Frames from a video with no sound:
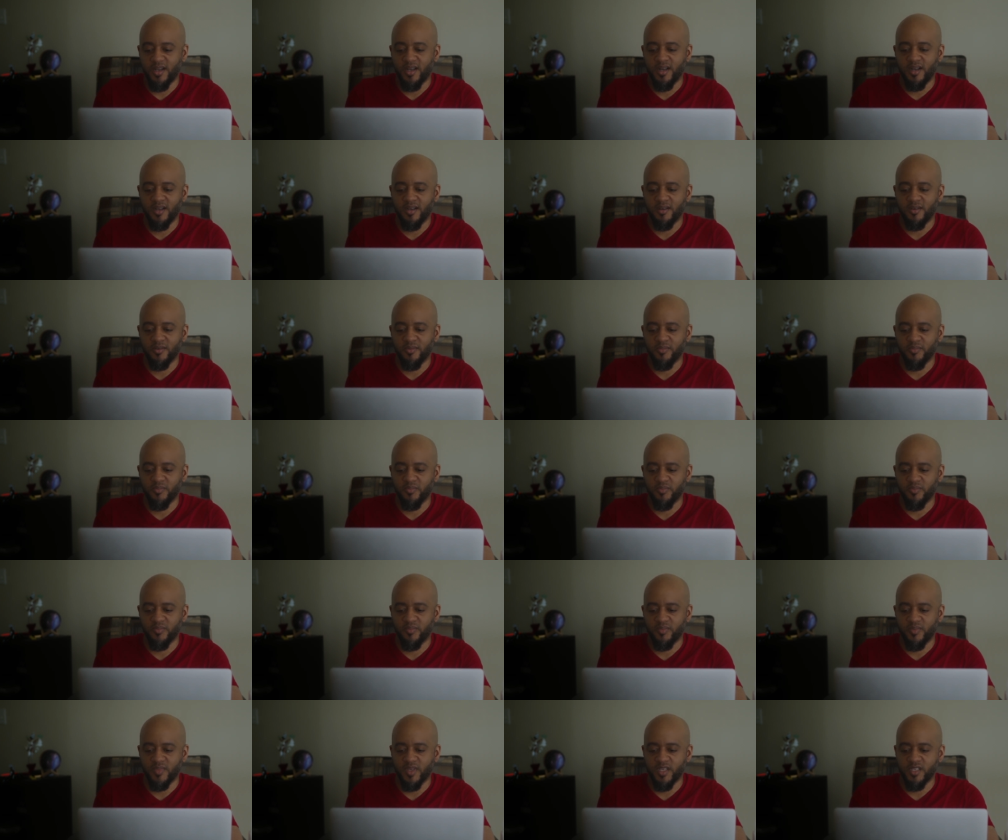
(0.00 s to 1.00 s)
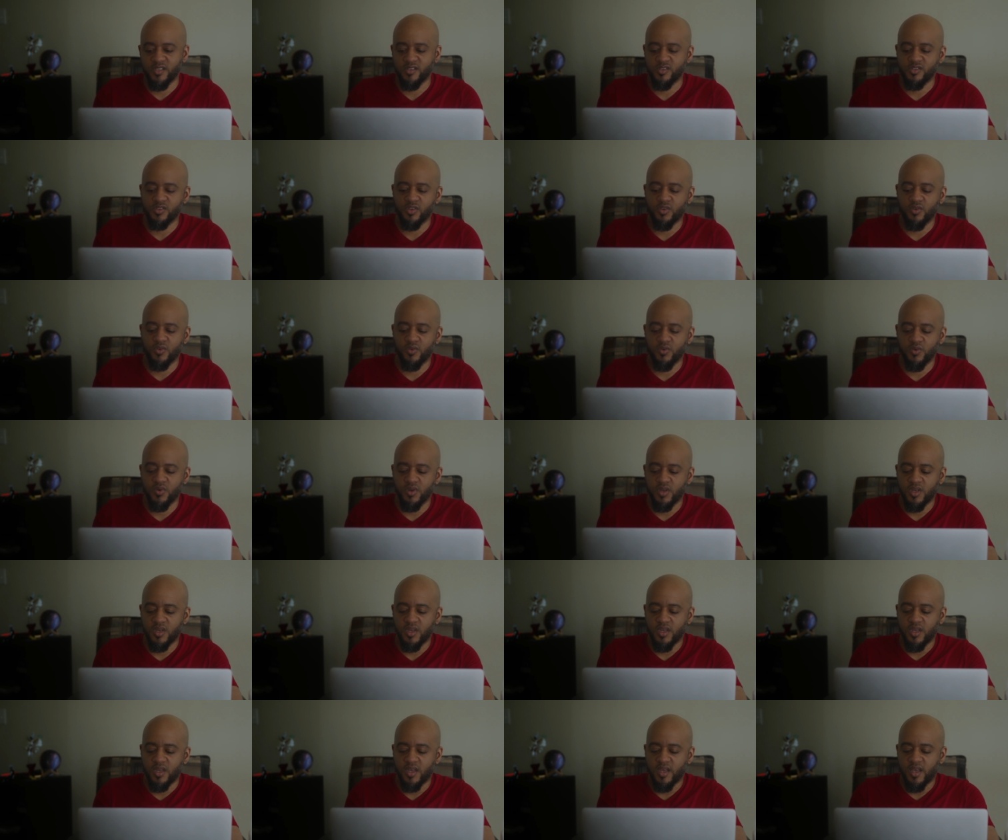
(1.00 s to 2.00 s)
Um, and so
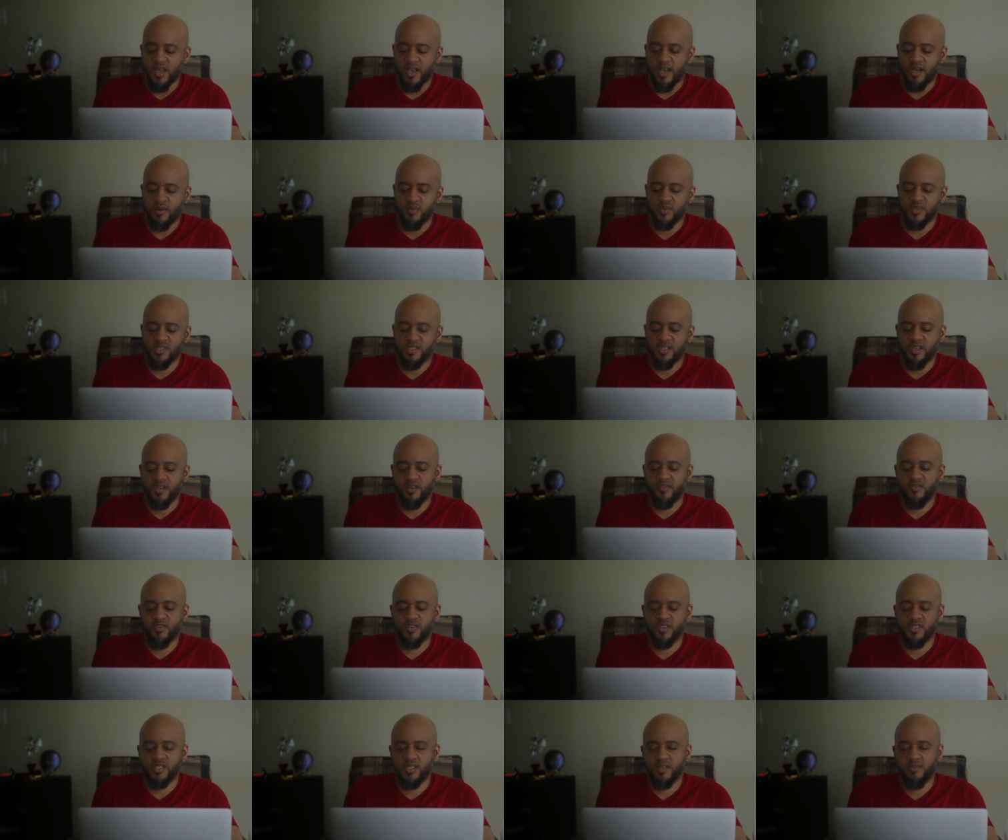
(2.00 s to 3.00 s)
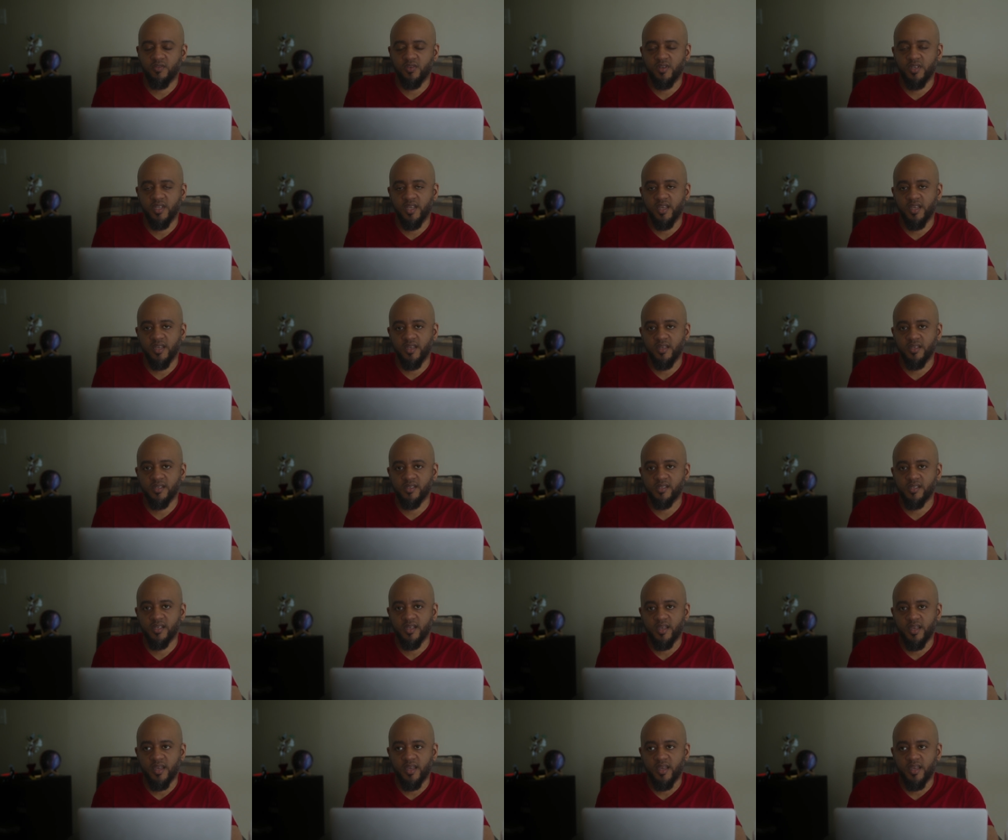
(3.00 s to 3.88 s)
I was there for several days.